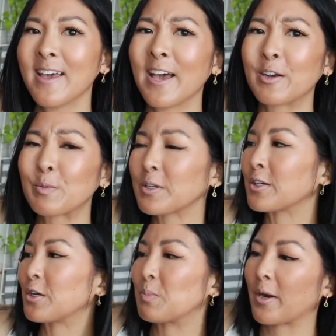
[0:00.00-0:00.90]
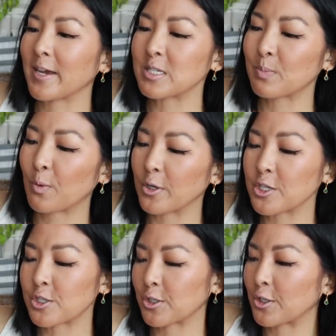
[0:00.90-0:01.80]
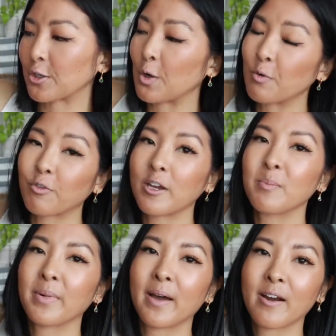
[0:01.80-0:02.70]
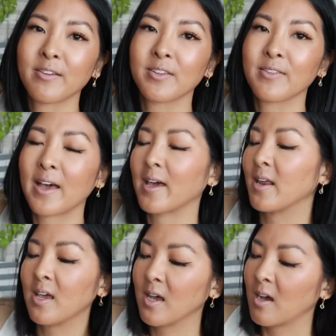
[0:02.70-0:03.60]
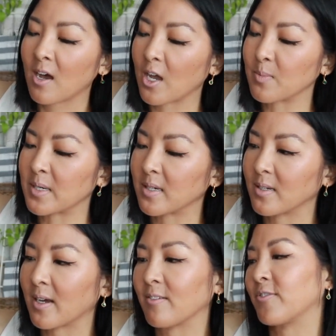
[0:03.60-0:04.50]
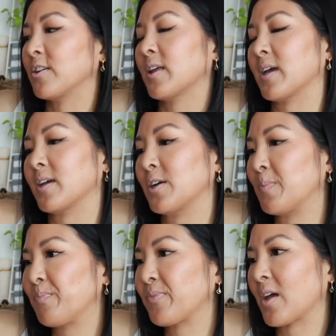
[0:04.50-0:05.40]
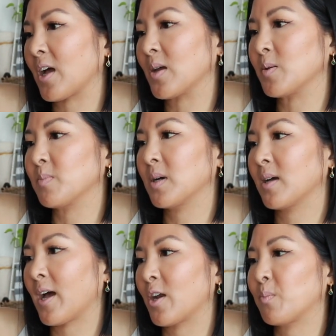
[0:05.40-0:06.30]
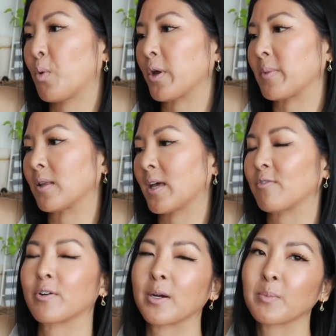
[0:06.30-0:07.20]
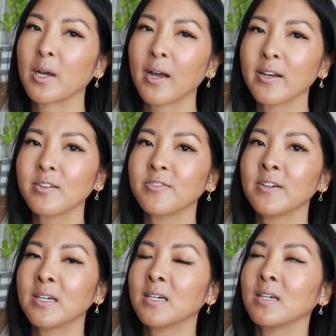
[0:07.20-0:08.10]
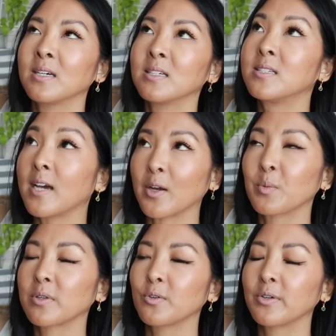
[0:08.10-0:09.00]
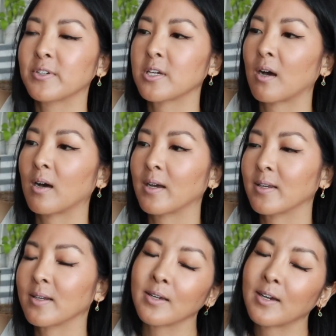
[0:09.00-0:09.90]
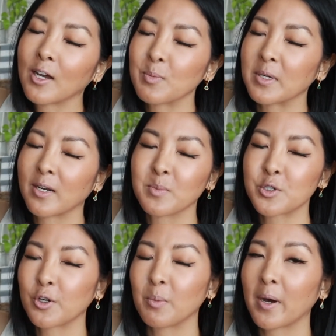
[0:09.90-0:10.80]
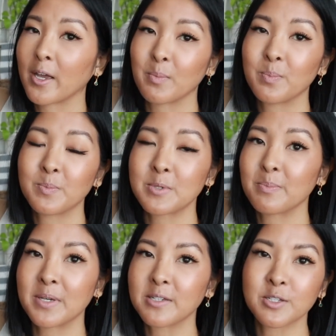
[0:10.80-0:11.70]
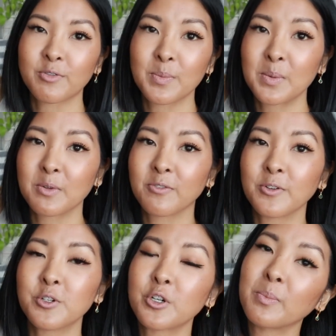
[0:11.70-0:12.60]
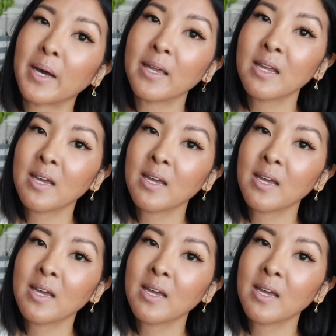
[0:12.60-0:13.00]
at a really good price point, sure, go for it. But other than that, I mean, I feel like I am at a point in my life where I'm kind of done with Louis Vuitton. I mean, I'm sure I'll buy some pieces from them in the future, but